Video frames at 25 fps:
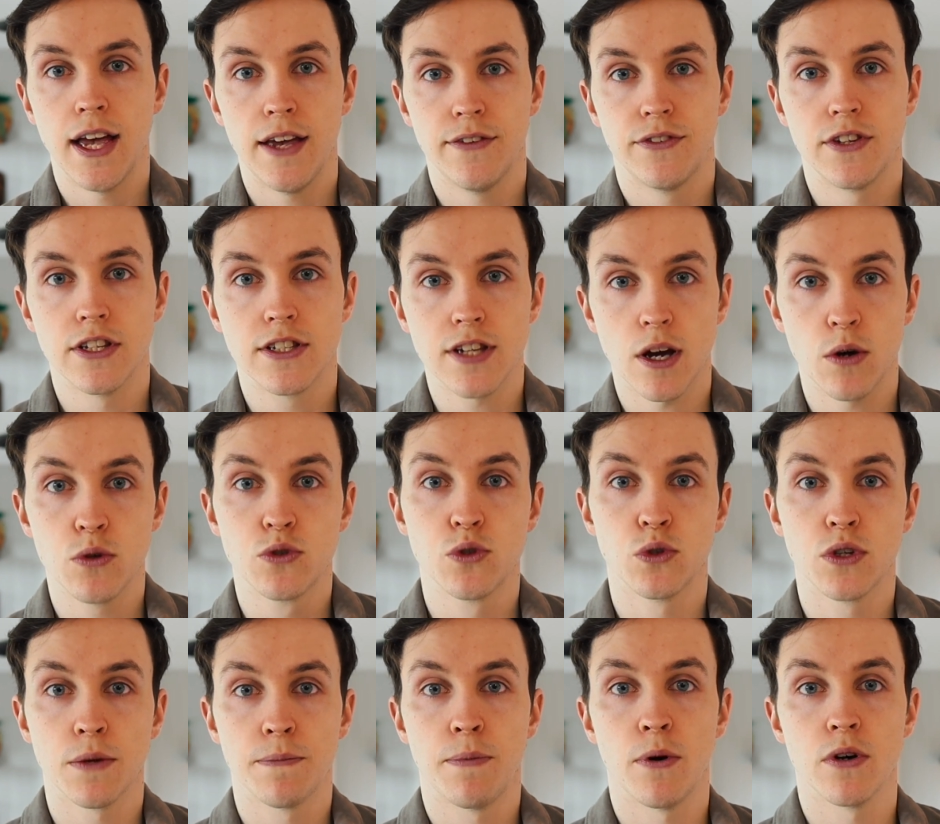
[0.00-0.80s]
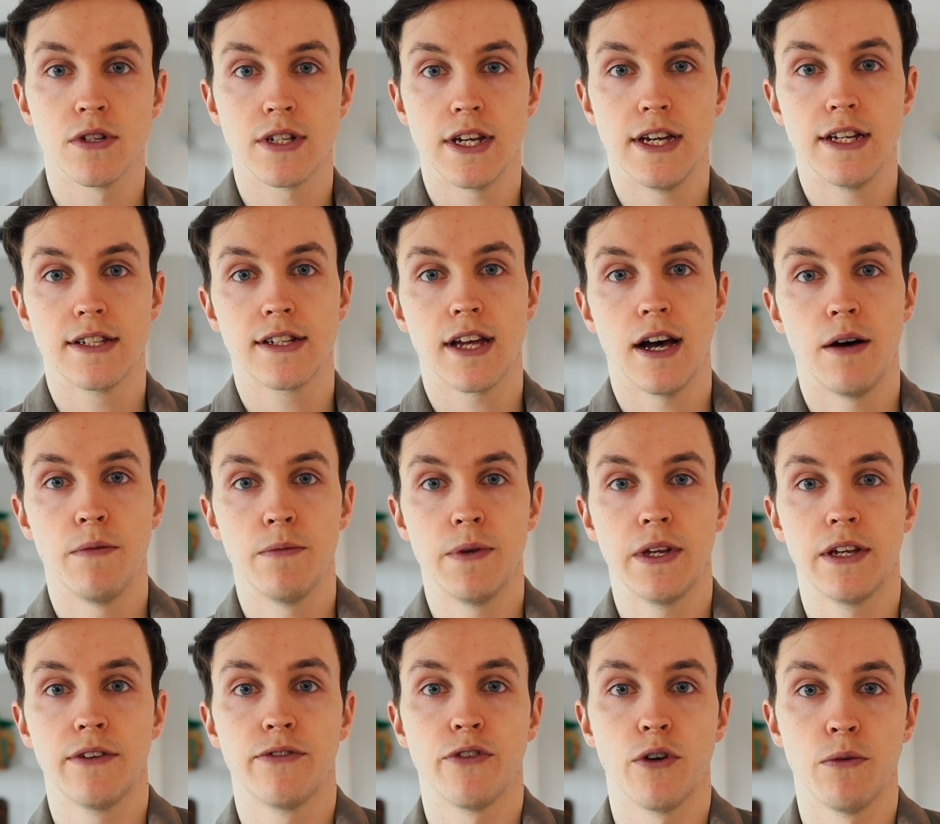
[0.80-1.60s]
If the total deposit is
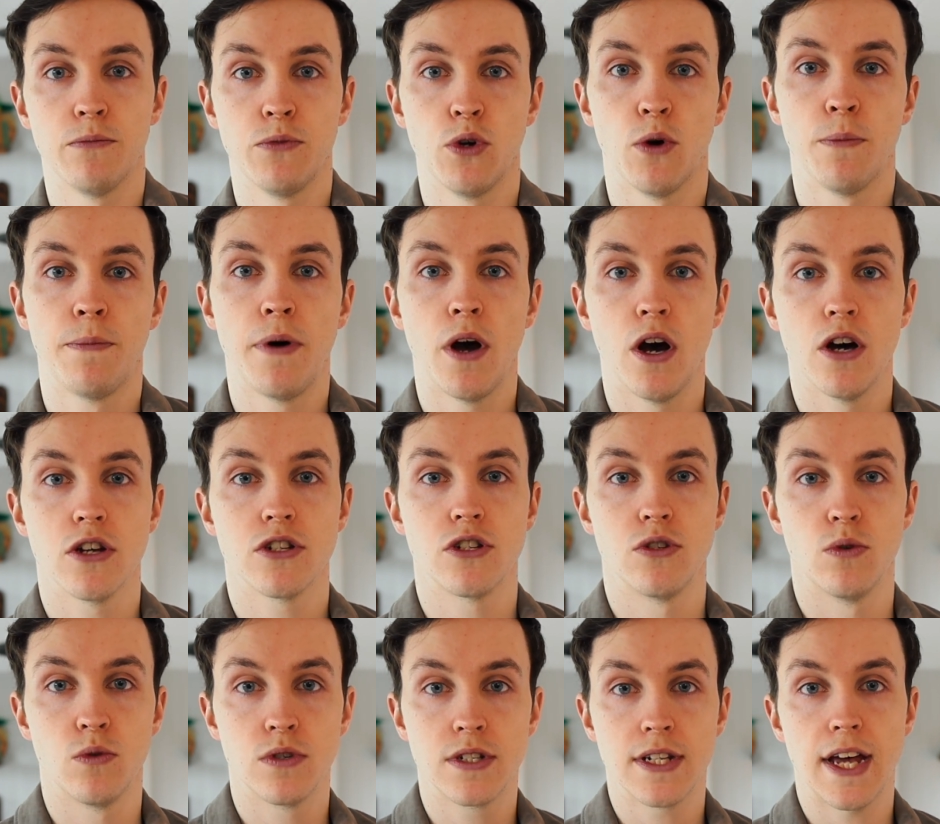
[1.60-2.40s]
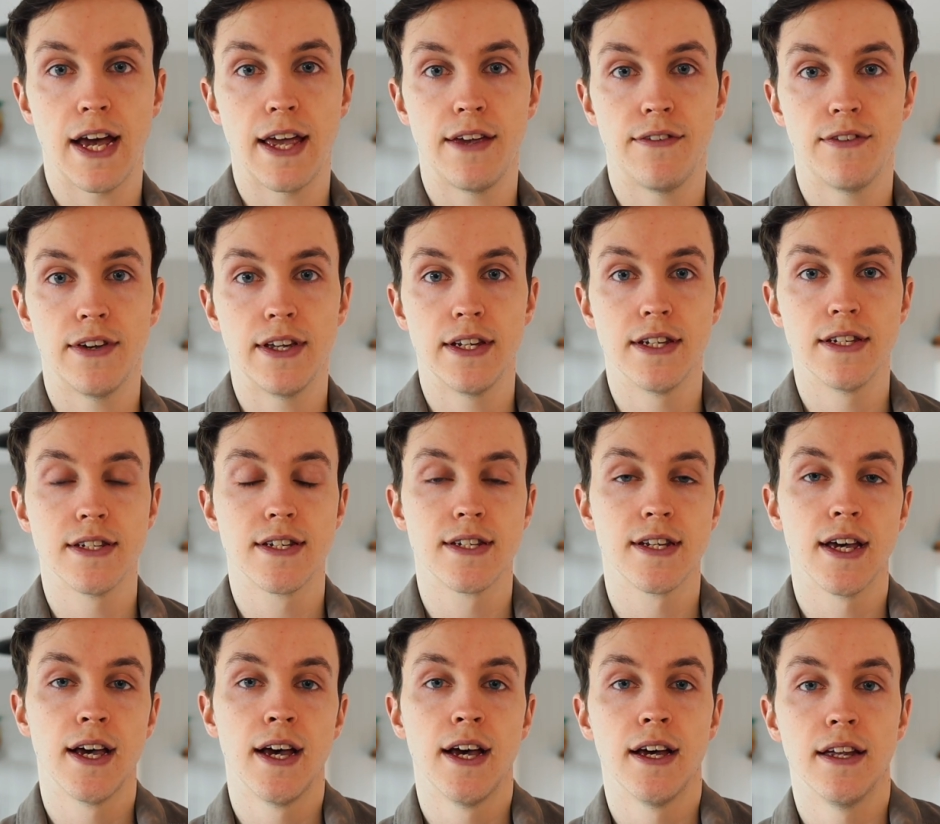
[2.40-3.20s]
coming from your personal
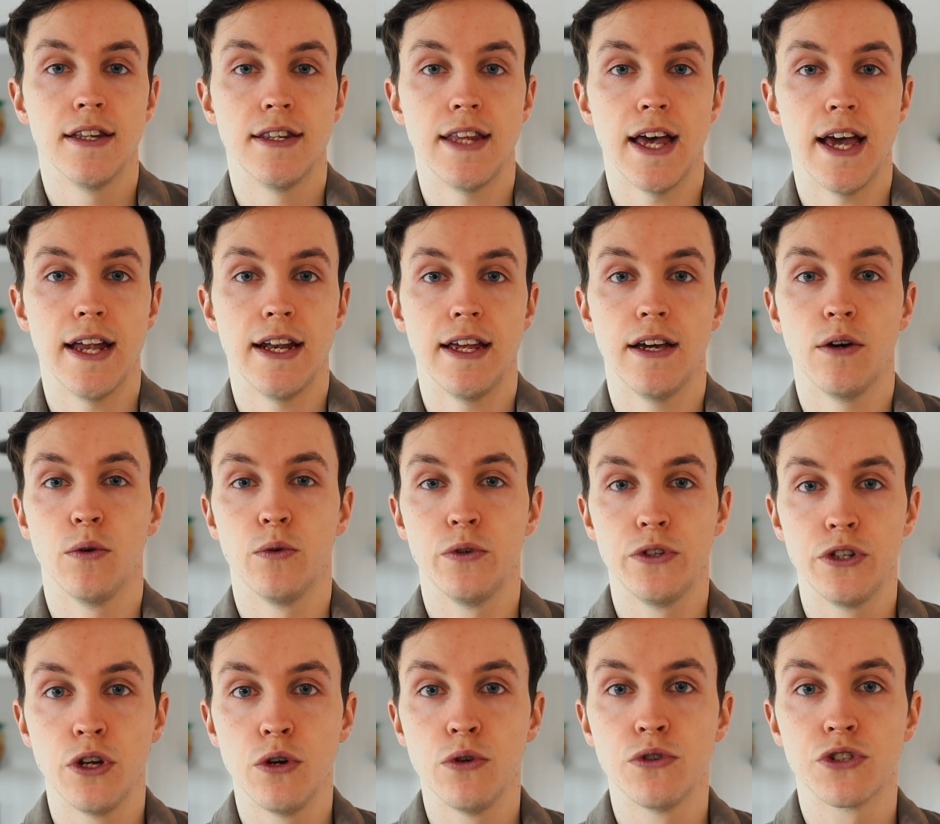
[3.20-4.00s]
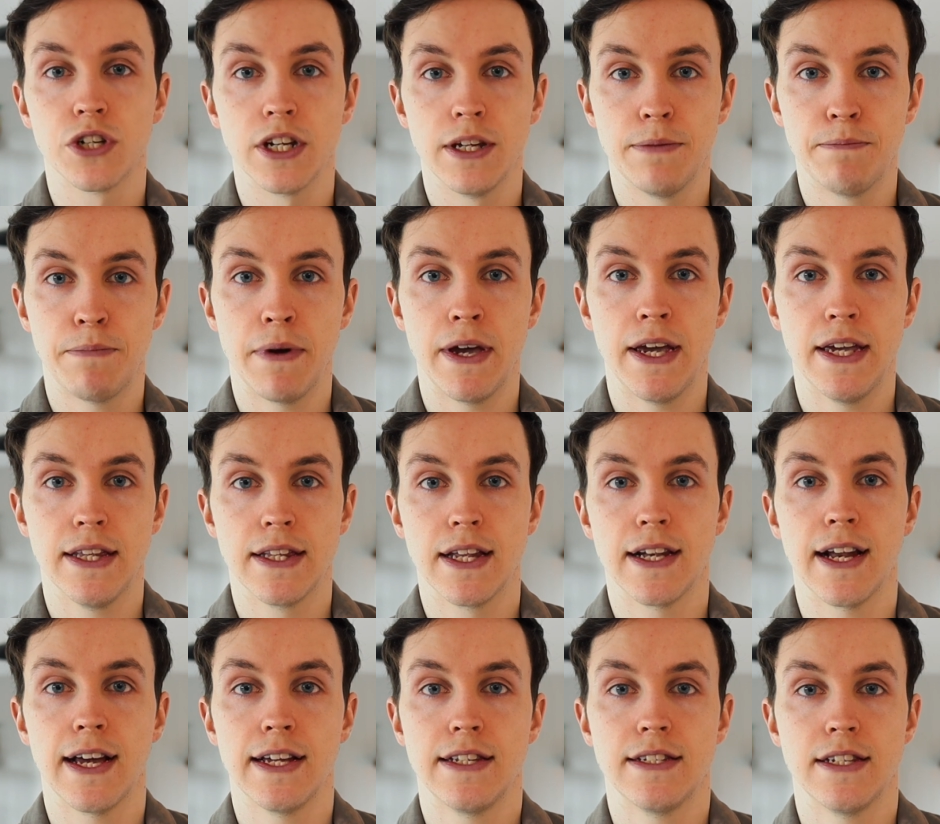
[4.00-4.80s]
savings, then it will usually be
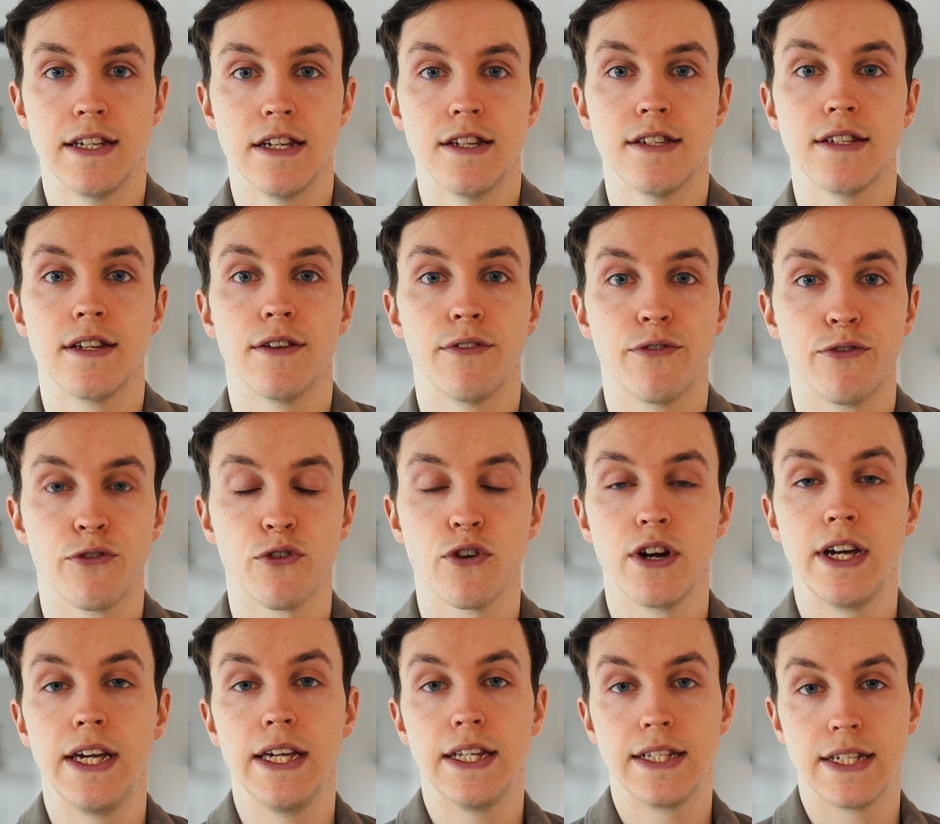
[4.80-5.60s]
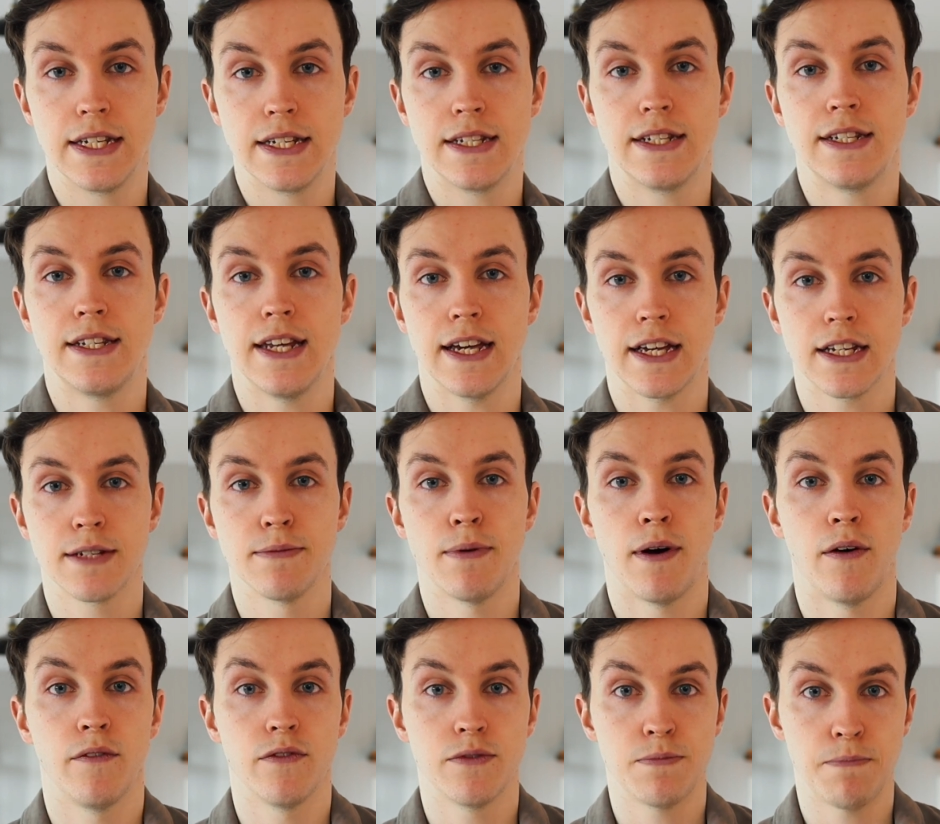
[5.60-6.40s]
the latest three to six
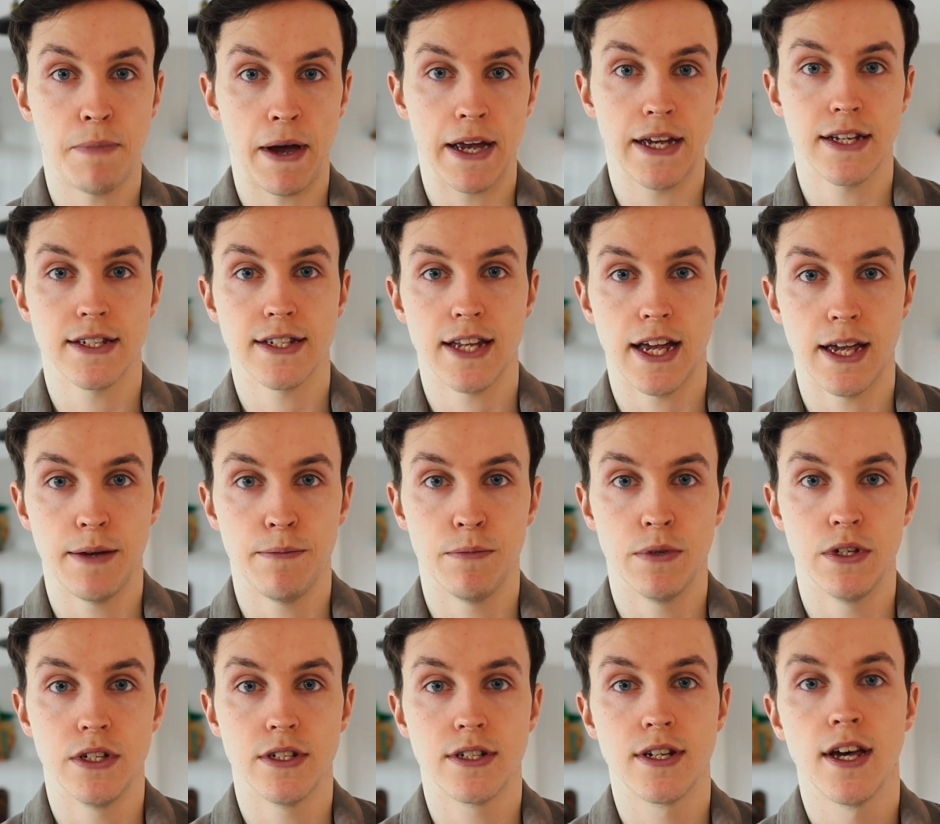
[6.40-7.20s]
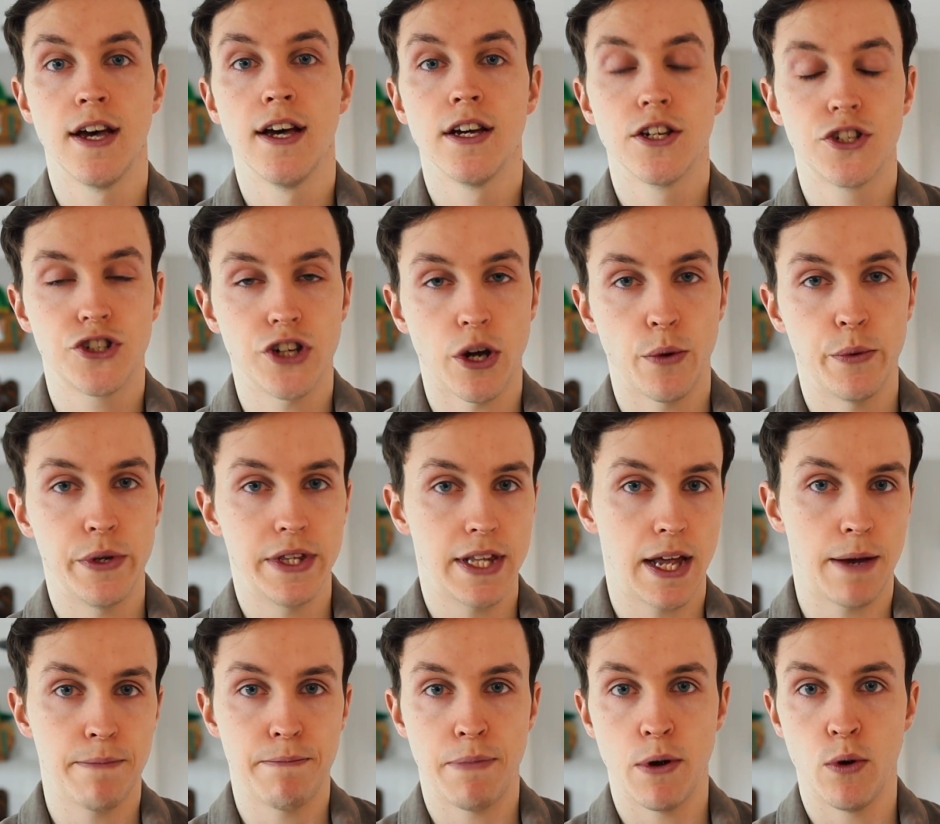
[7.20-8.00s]
month bank statements showing
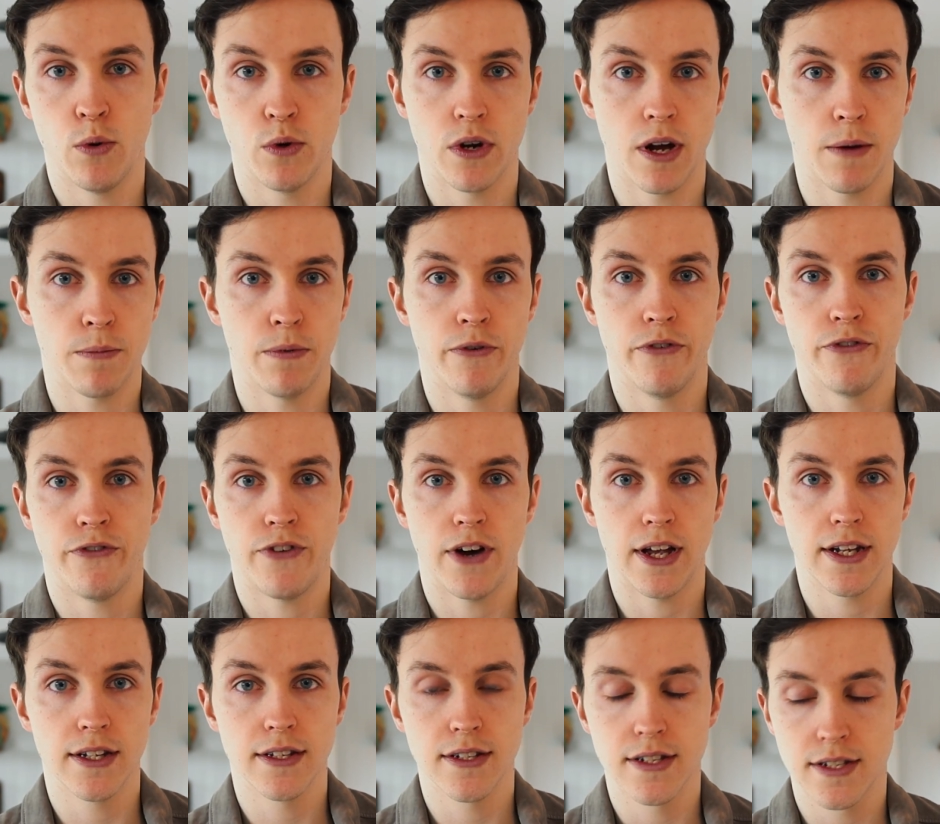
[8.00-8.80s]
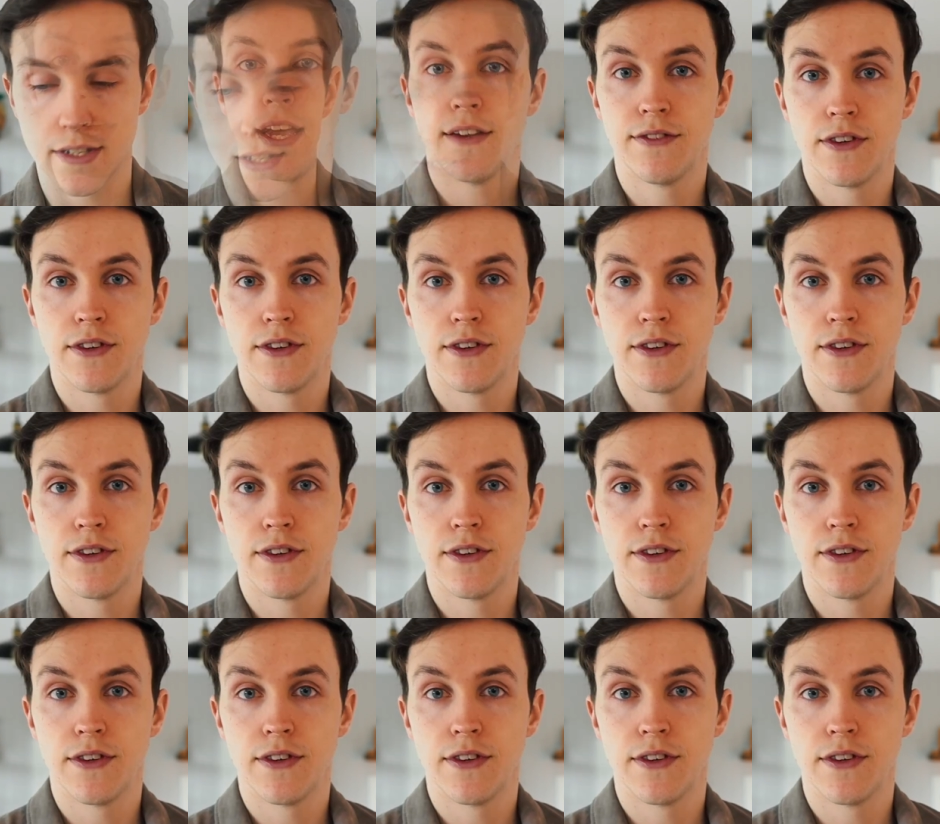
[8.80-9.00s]
that build up of funds.